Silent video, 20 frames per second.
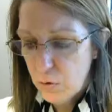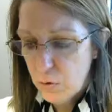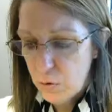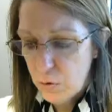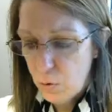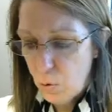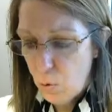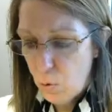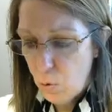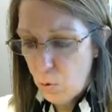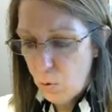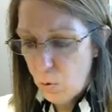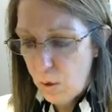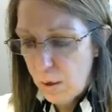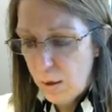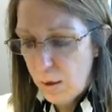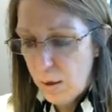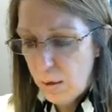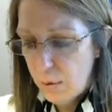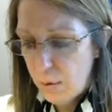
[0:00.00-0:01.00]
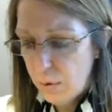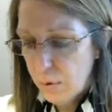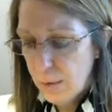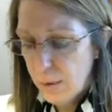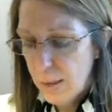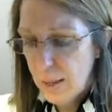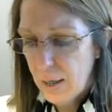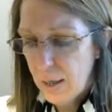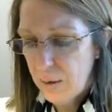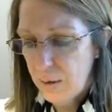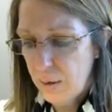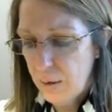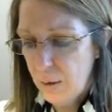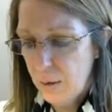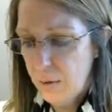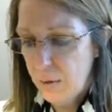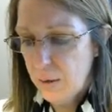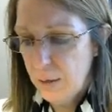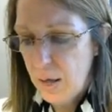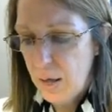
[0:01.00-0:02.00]
So looking at
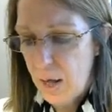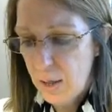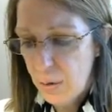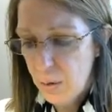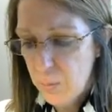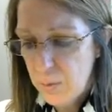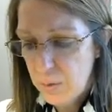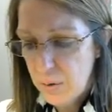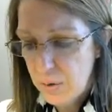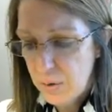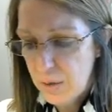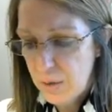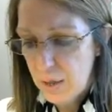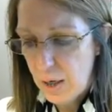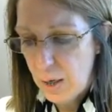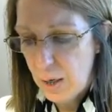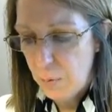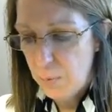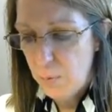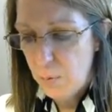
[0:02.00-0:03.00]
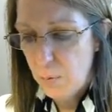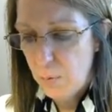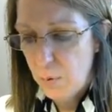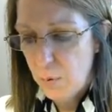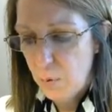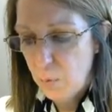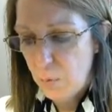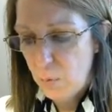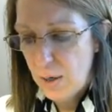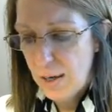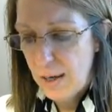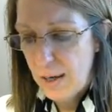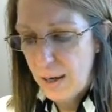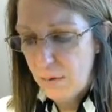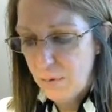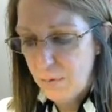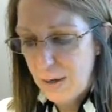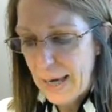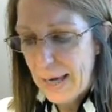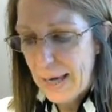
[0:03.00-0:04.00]
the columns at the top, we
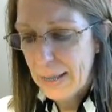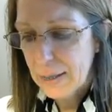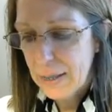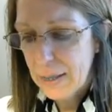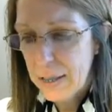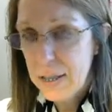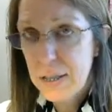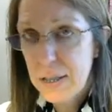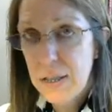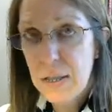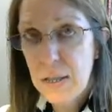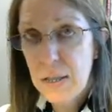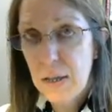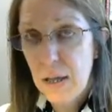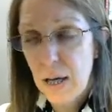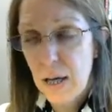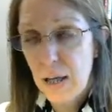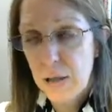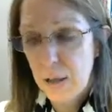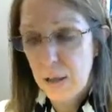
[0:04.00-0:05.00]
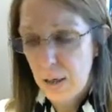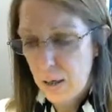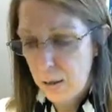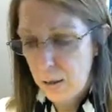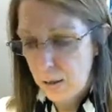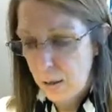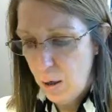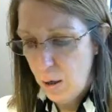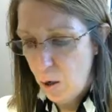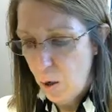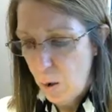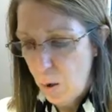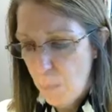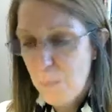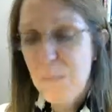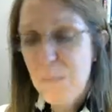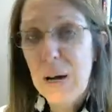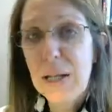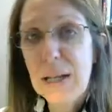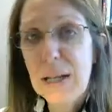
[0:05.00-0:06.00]
have at least and then
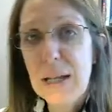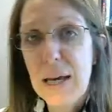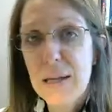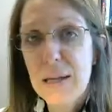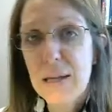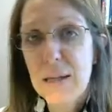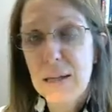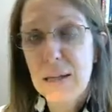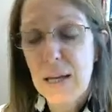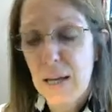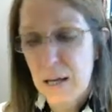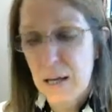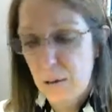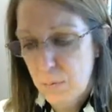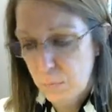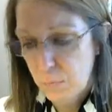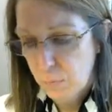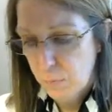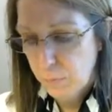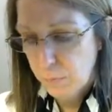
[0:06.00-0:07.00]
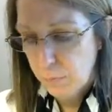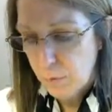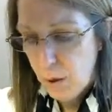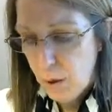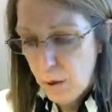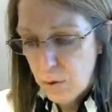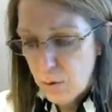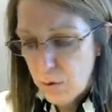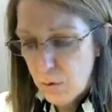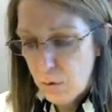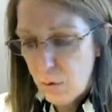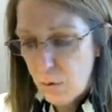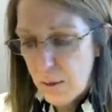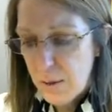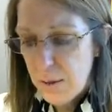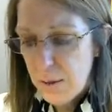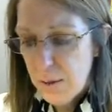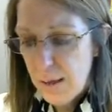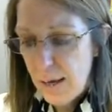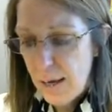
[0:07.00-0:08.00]
but less than.
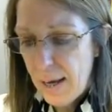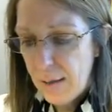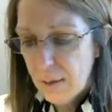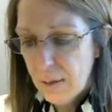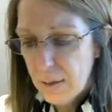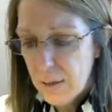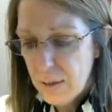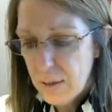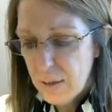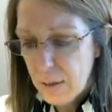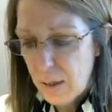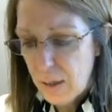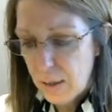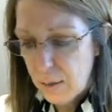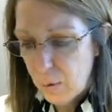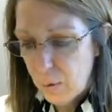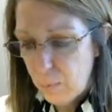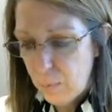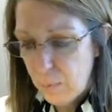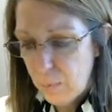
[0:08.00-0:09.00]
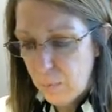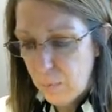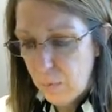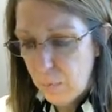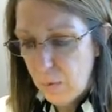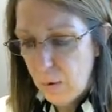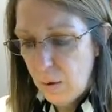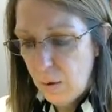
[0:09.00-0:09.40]
So in the at least column,